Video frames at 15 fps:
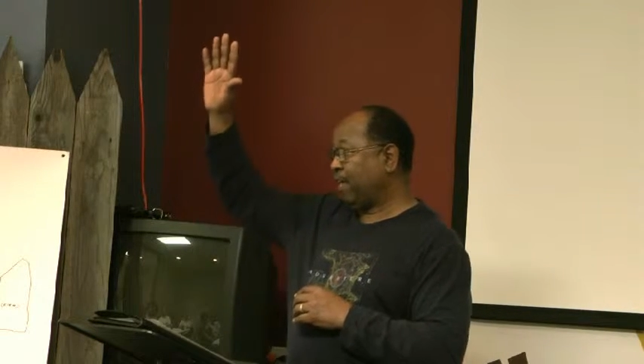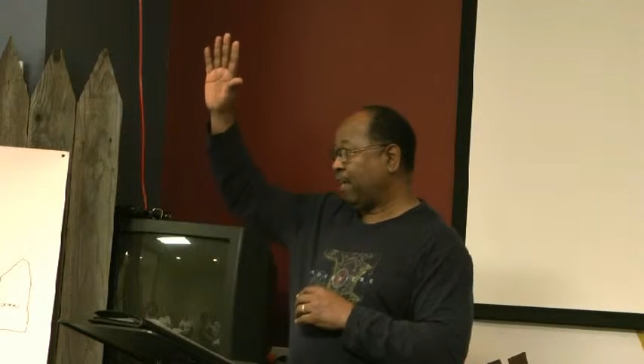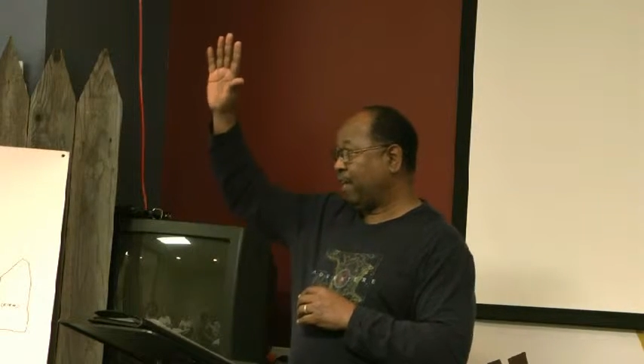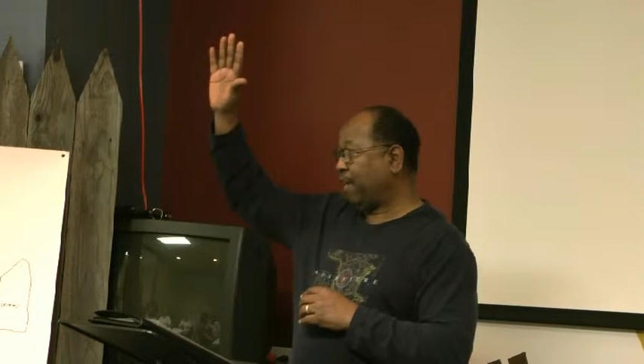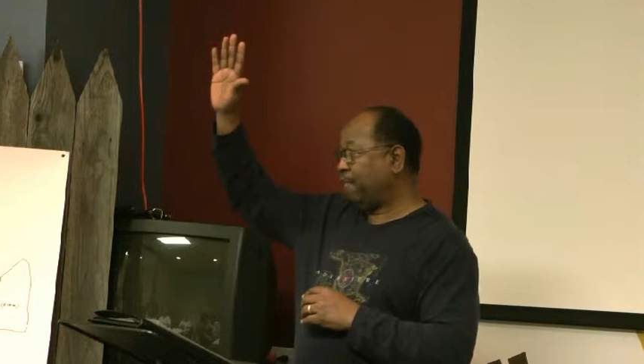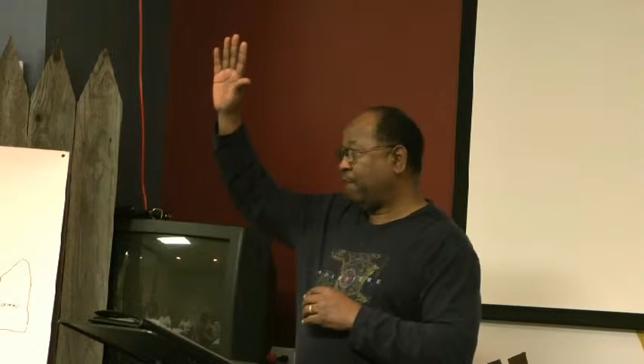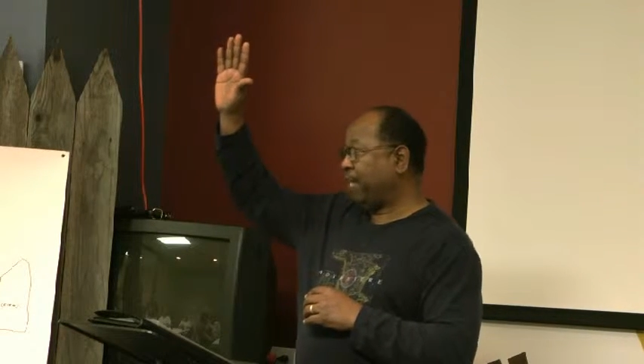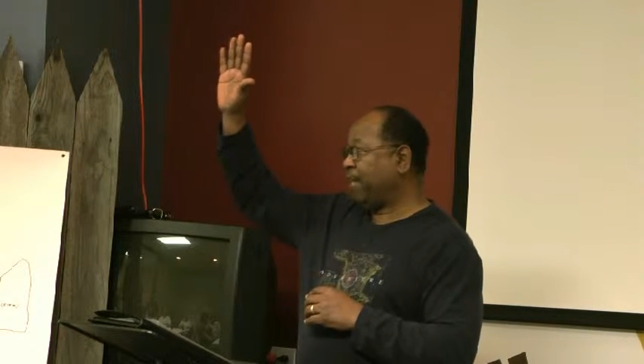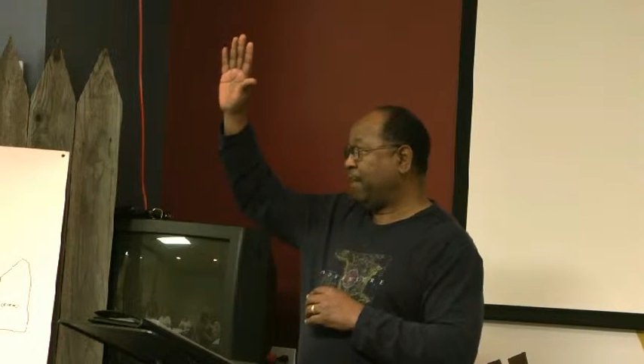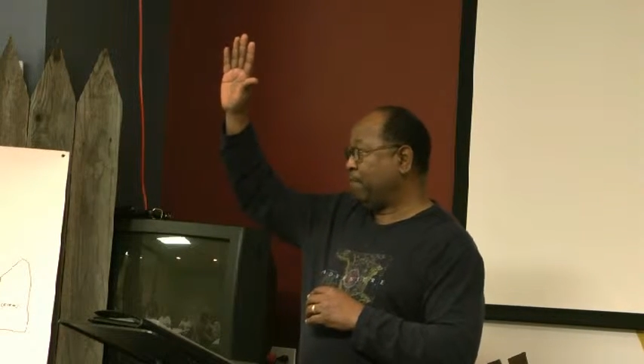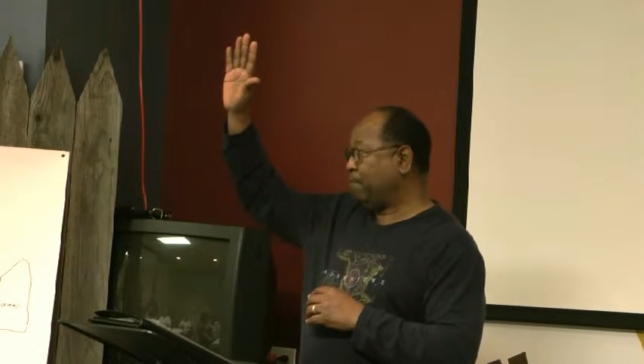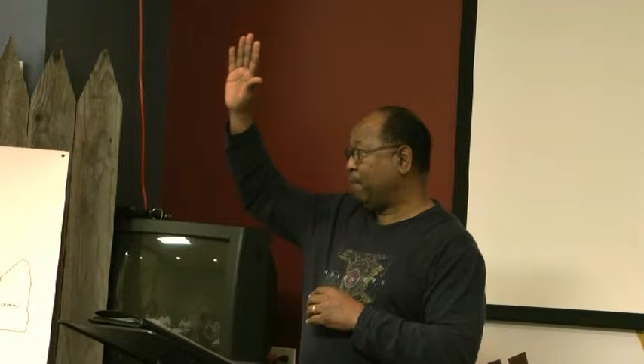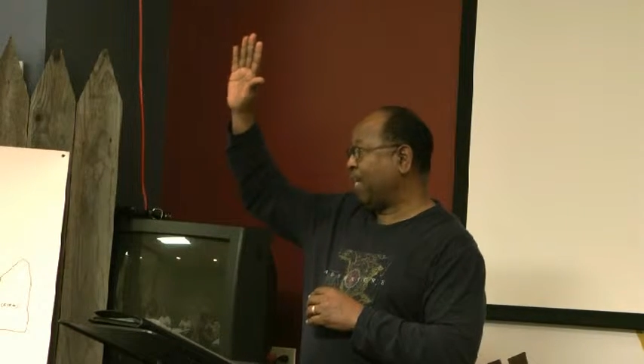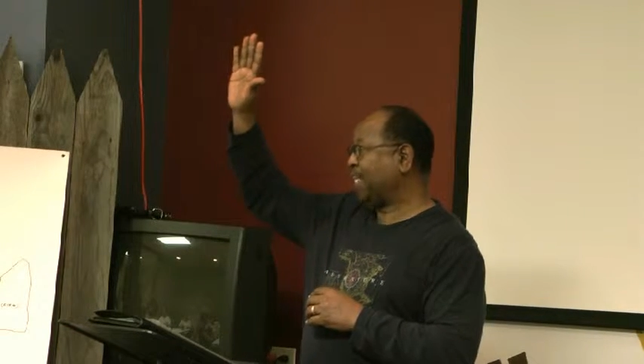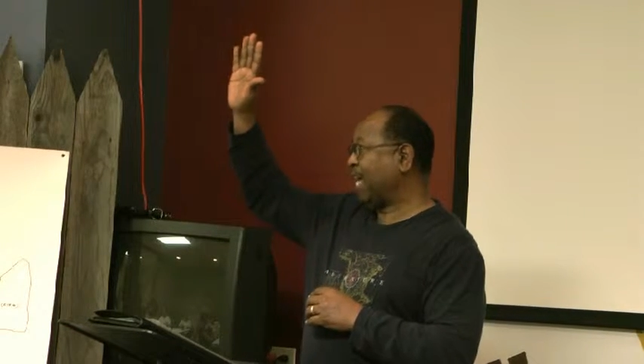ever ate
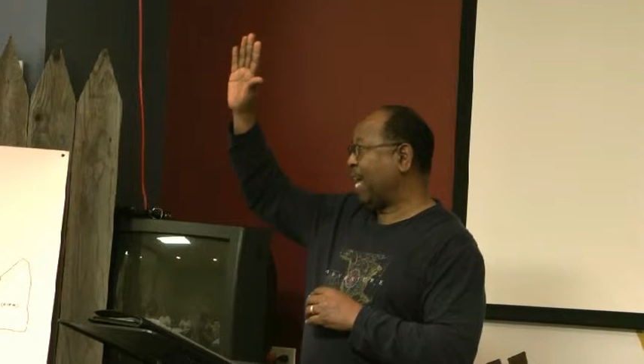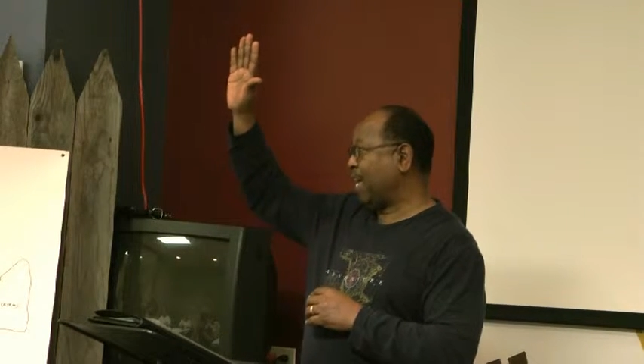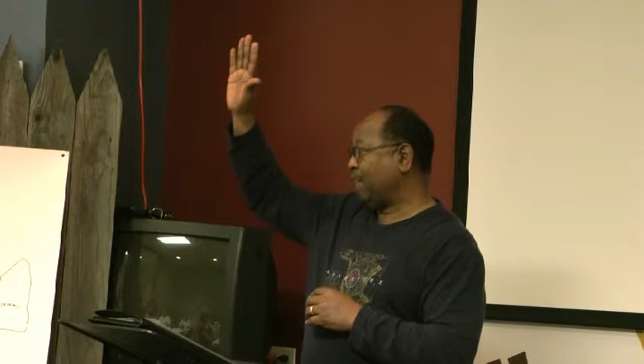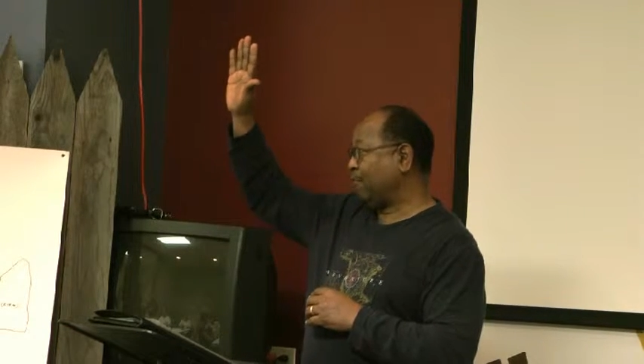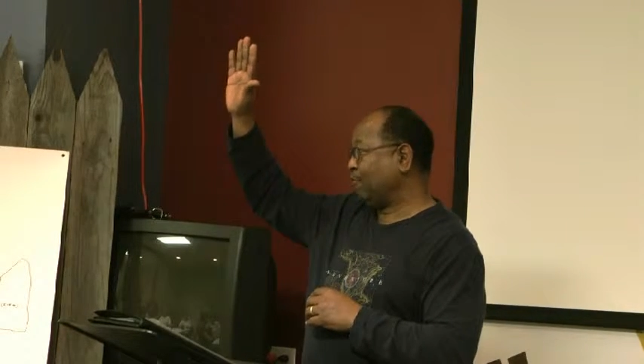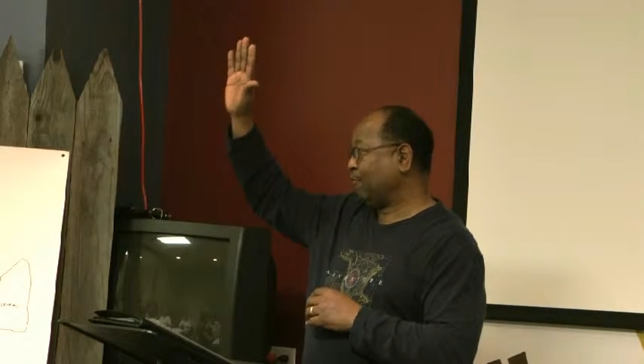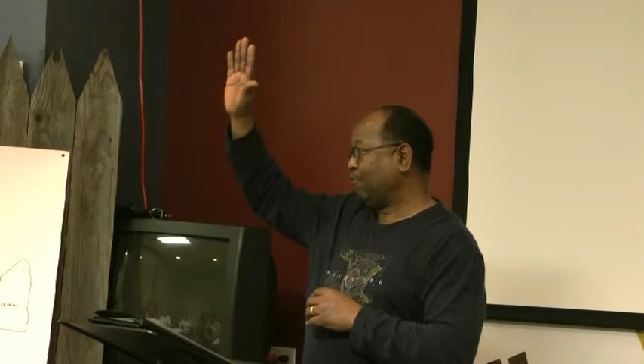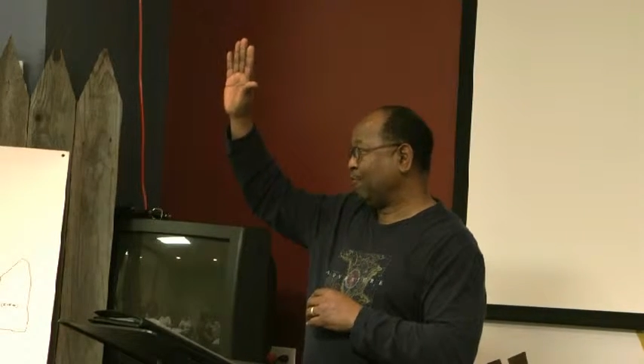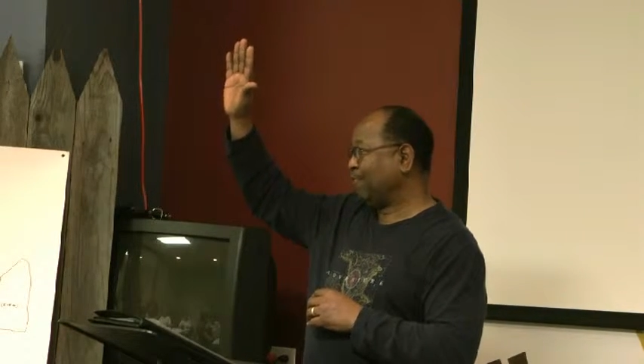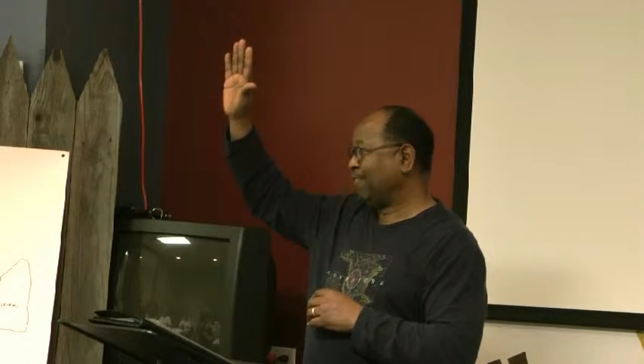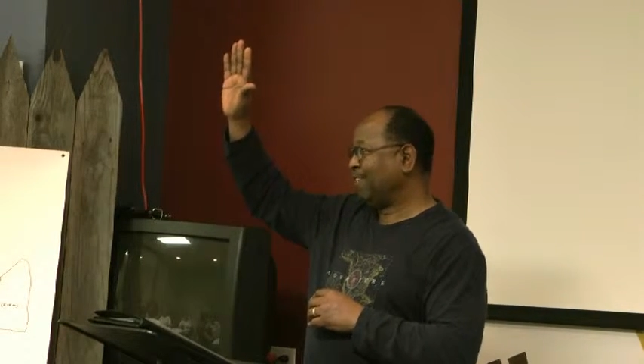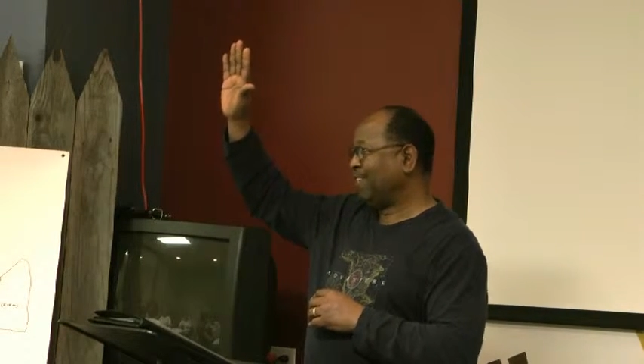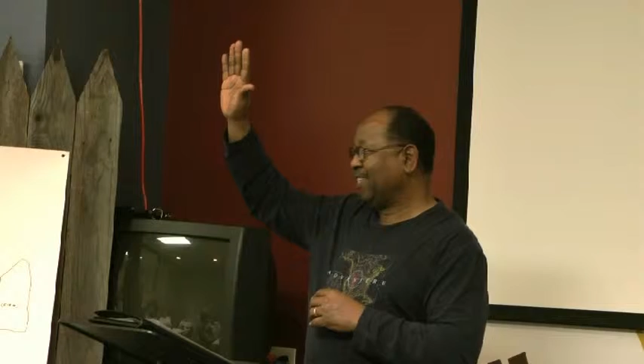at McDonald's?